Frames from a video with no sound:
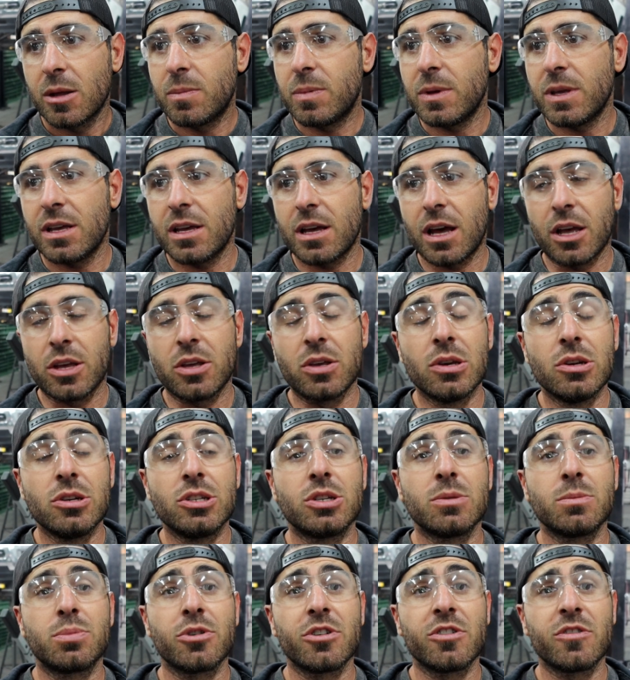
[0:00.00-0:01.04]
be a
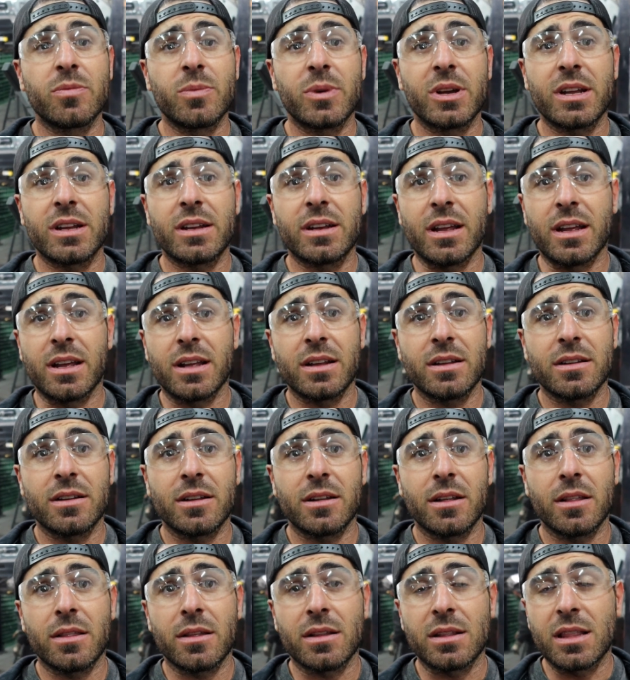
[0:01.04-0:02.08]
huge improvement in
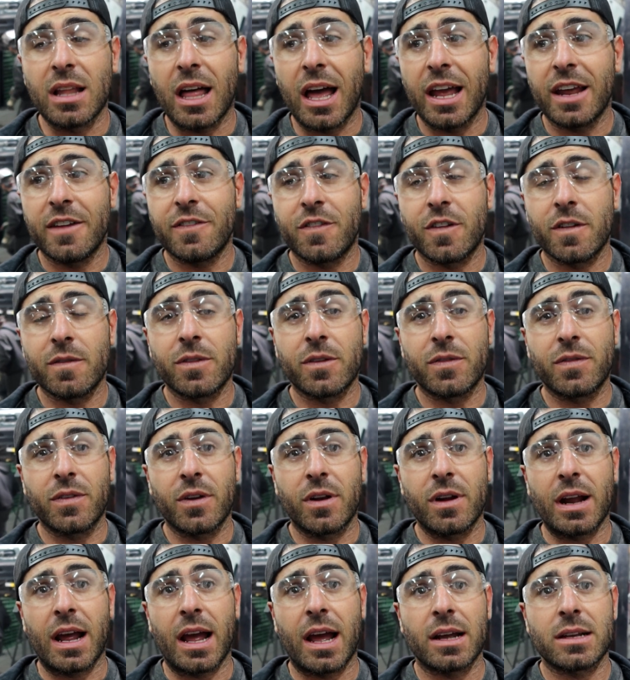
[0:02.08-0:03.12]
the life of the
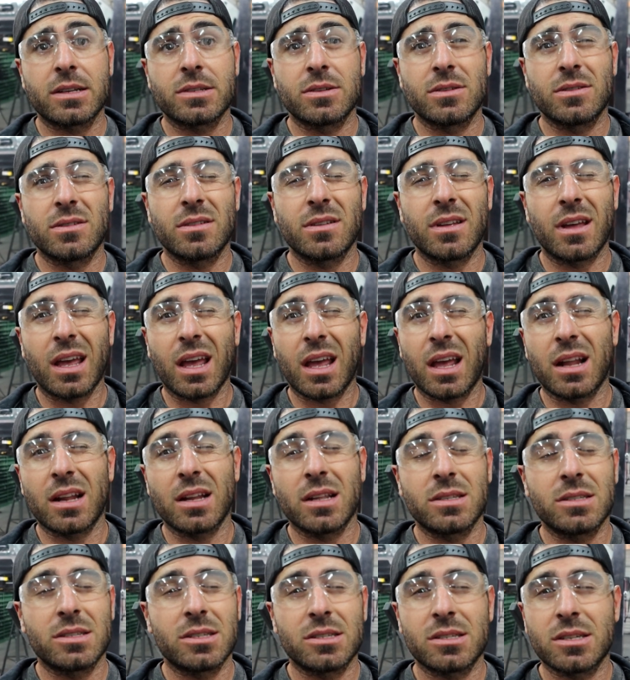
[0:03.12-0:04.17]
front axle and
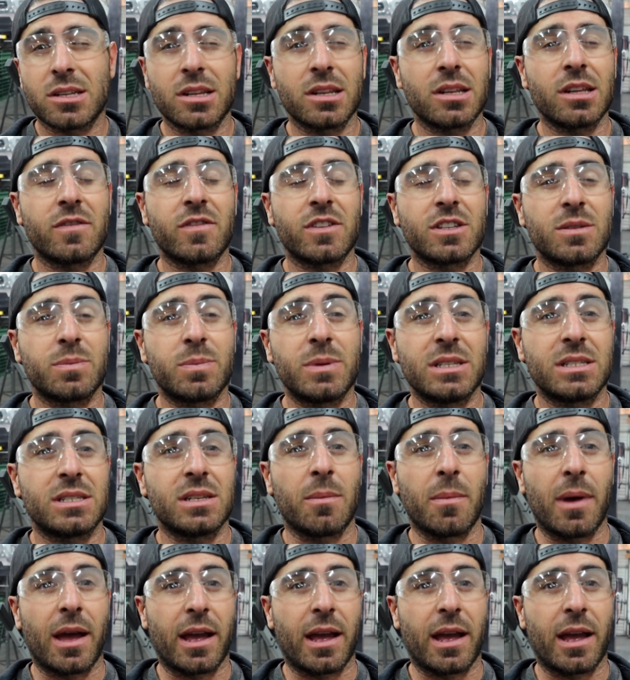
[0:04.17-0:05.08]
it's just gonna give us peace of